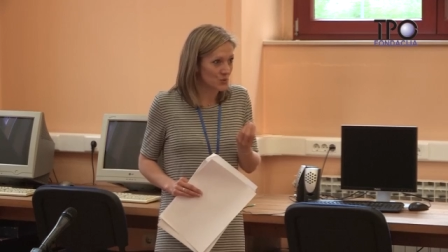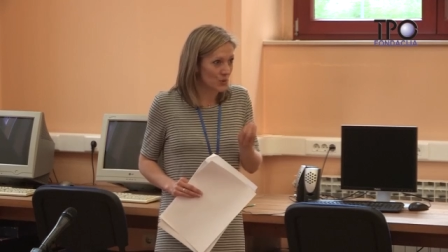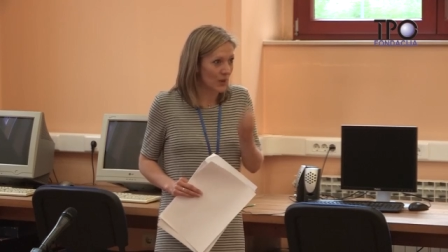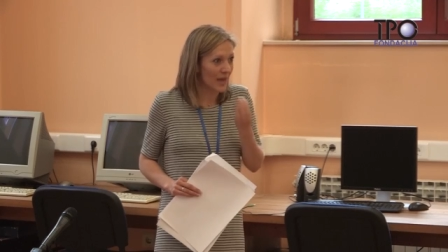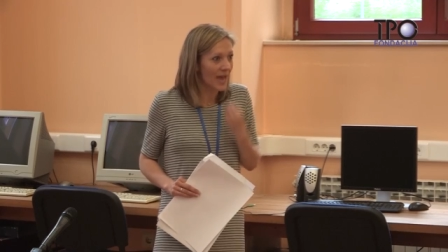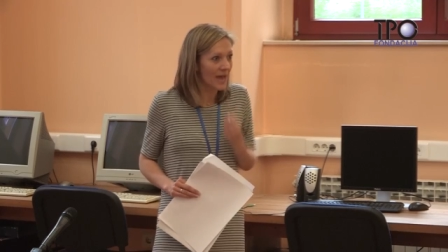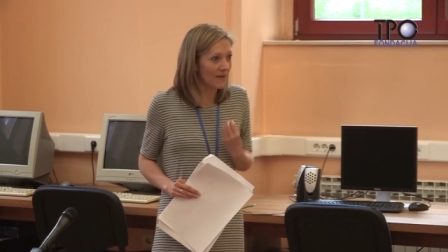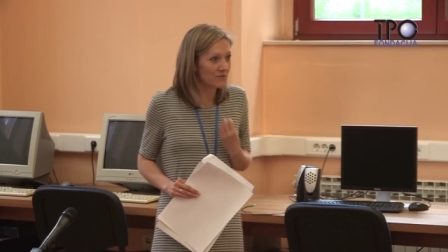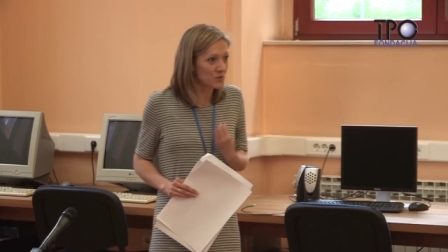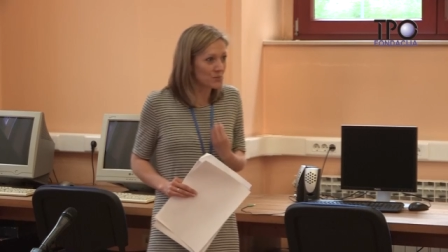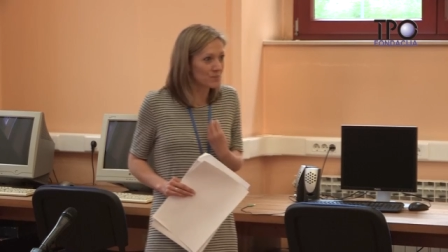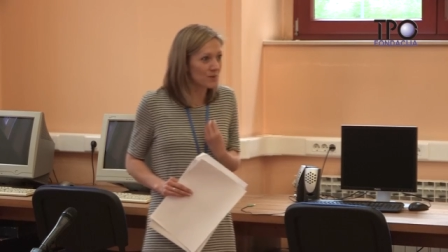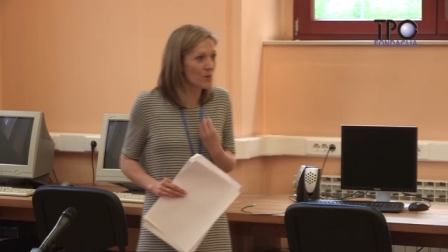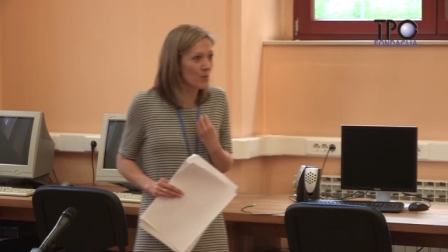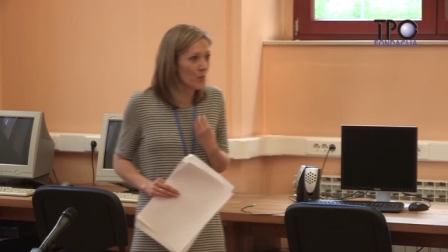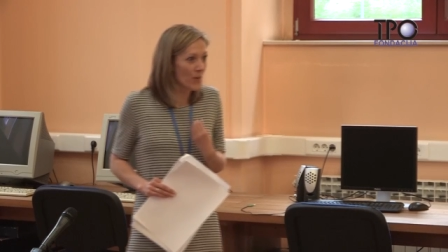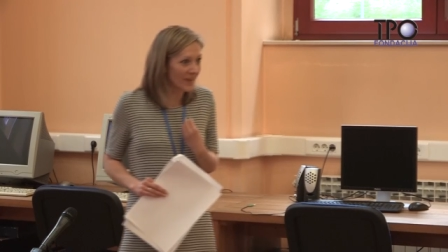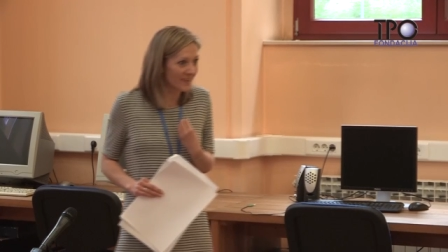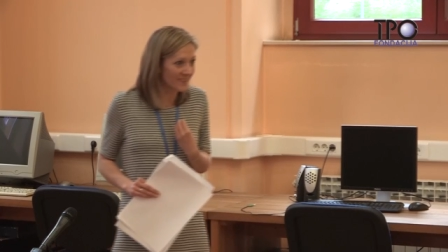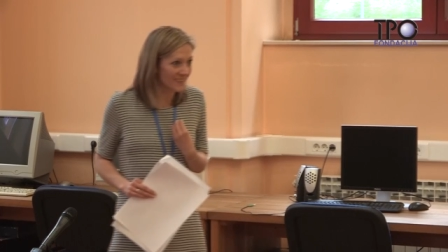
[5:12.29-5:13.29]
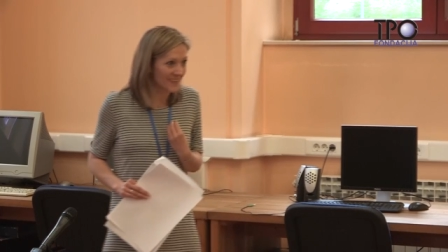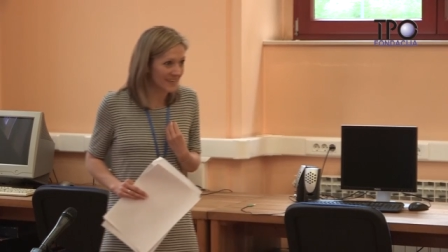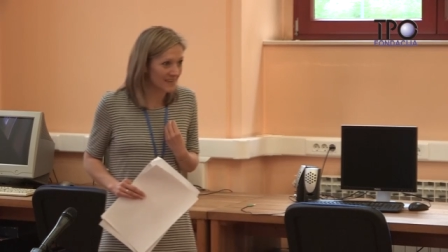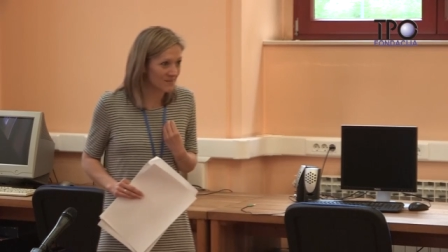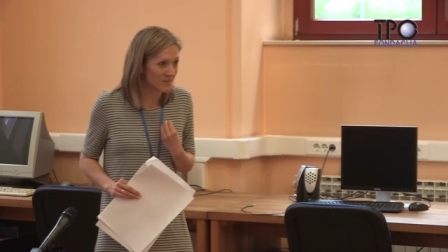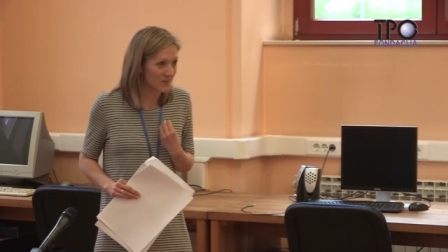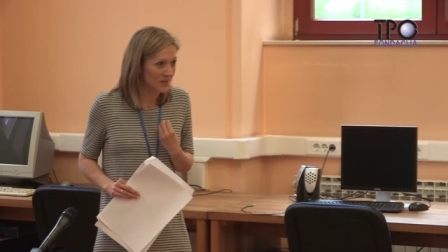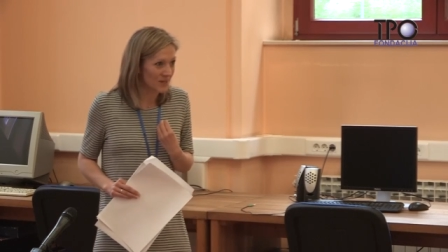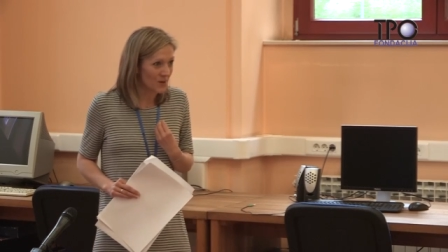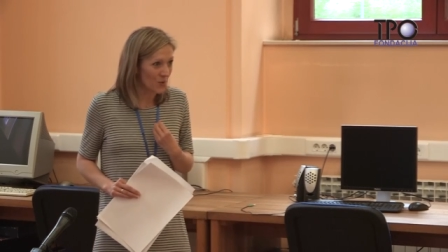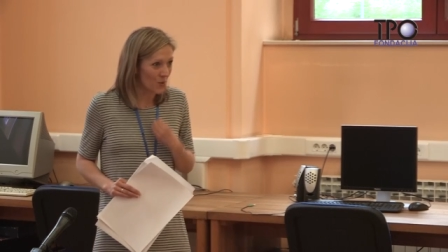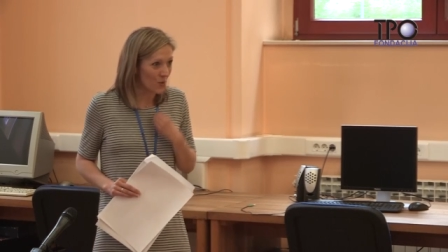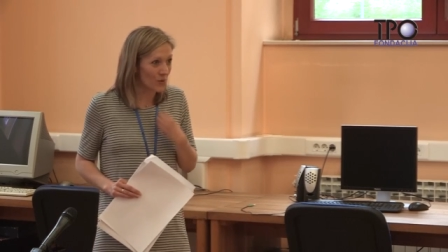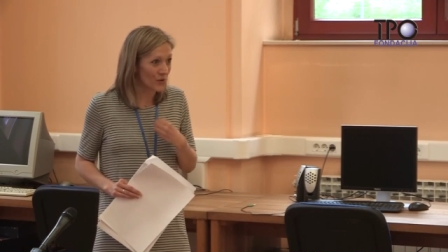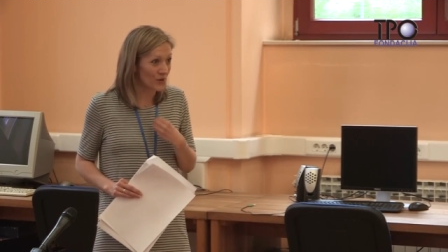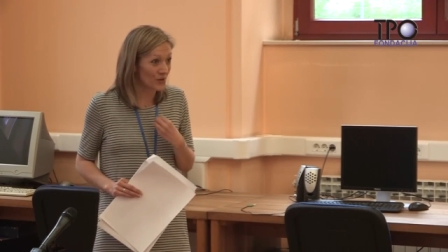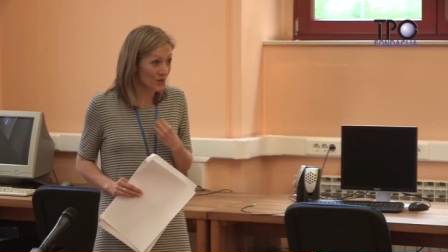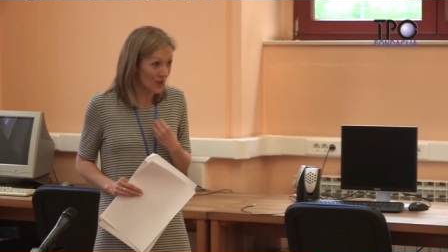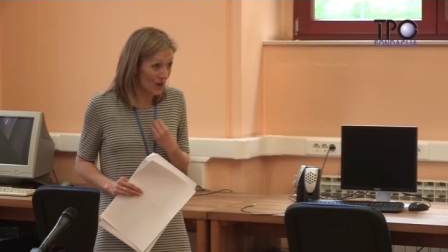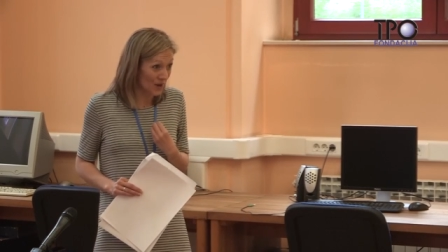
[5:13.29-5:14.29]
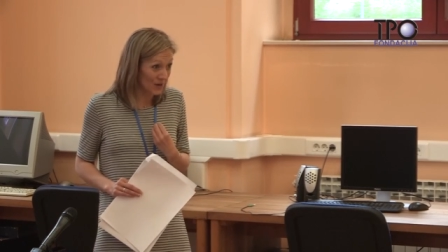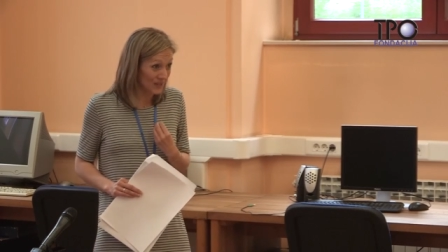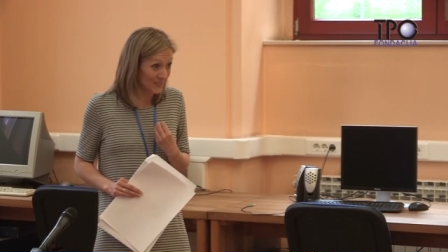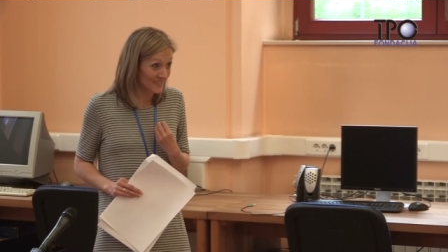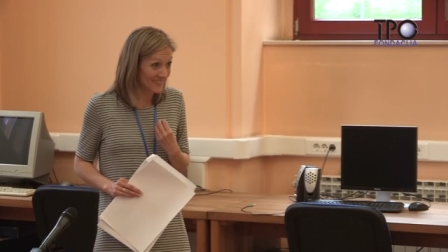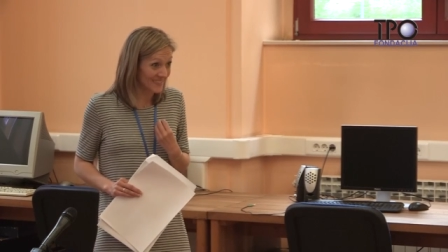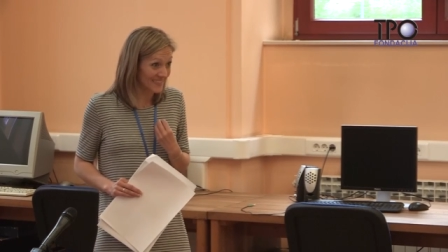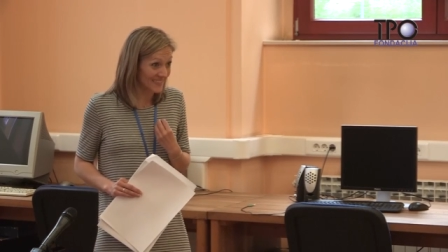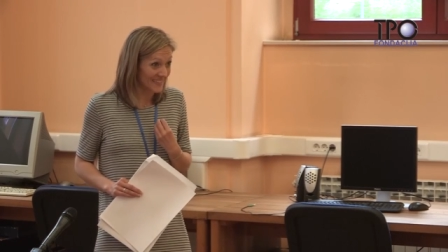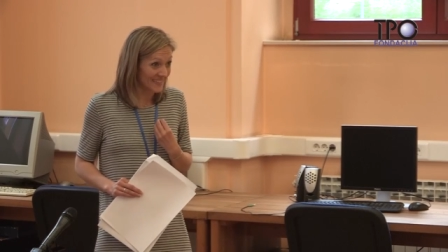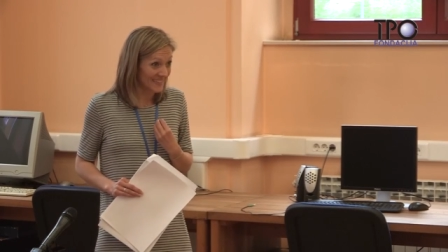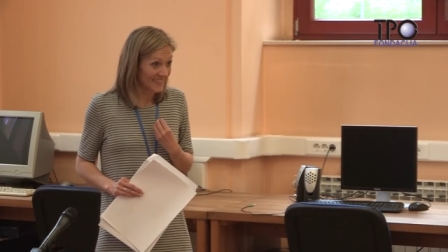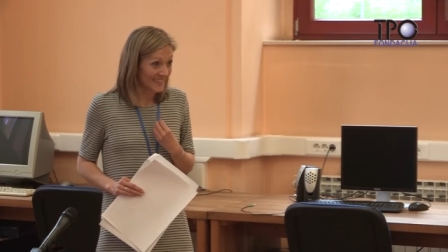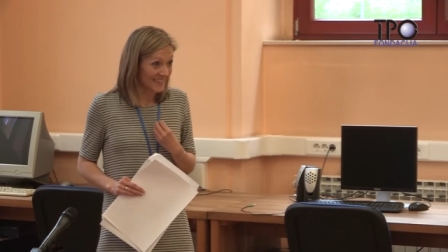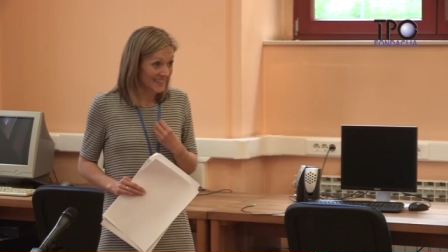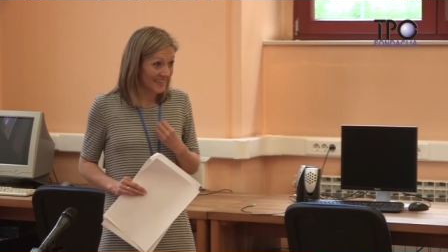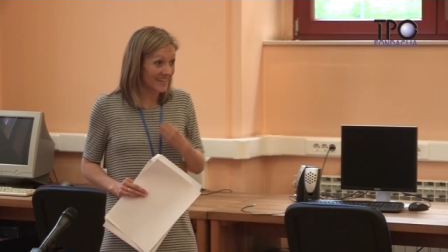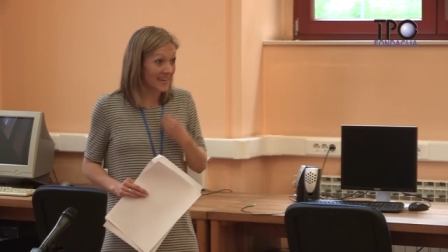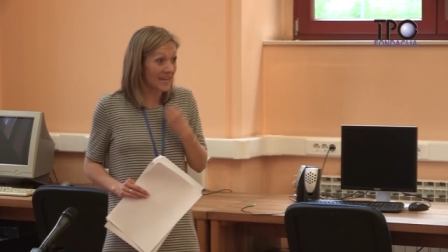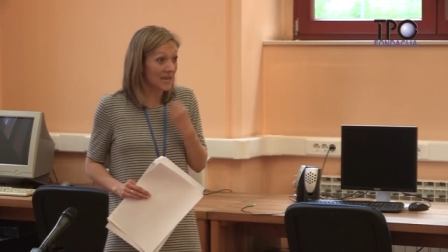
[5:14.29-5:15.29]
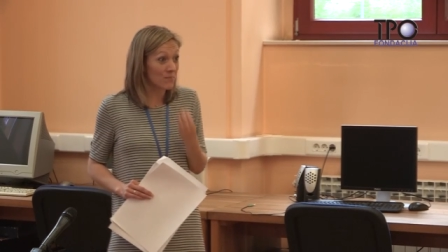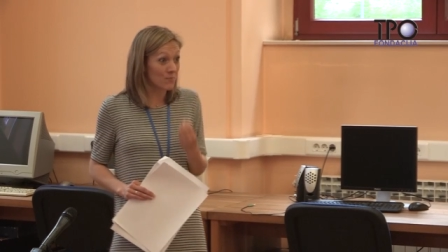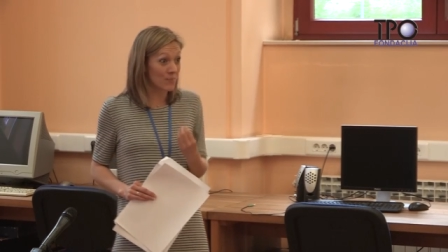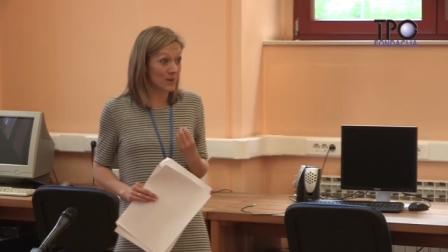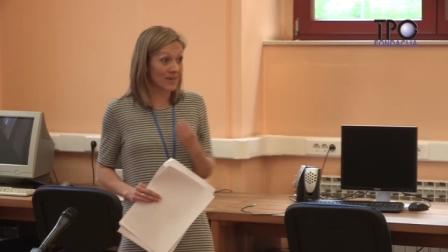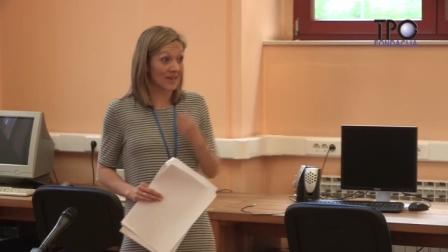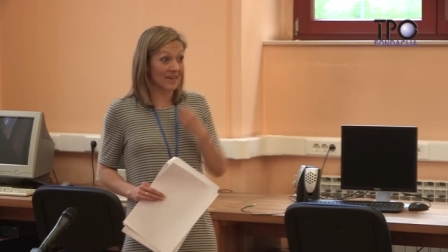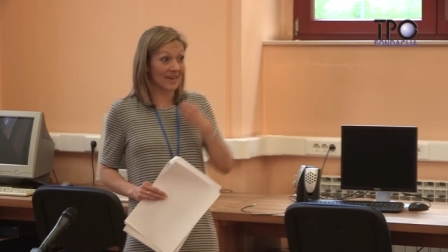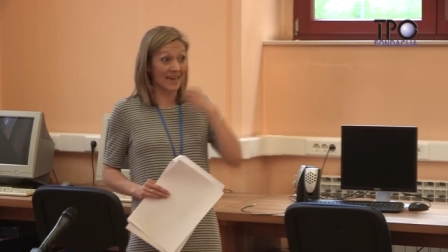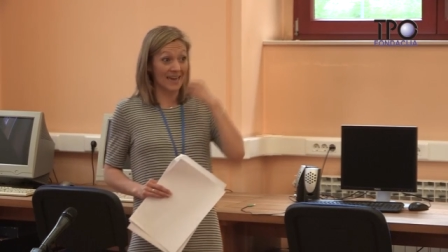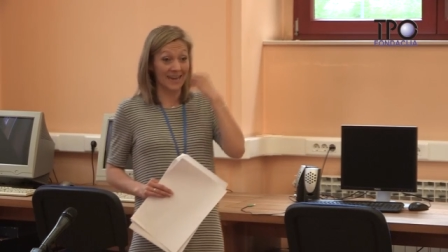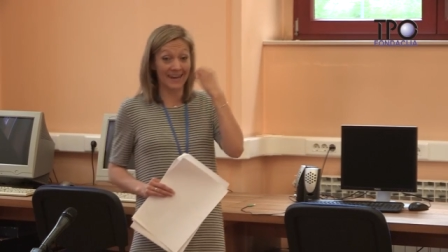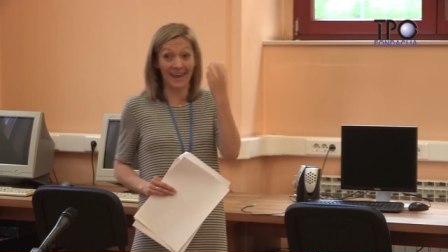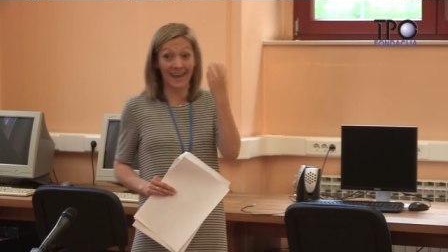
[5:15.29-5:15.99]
Do I have to be a victim or not? Can I be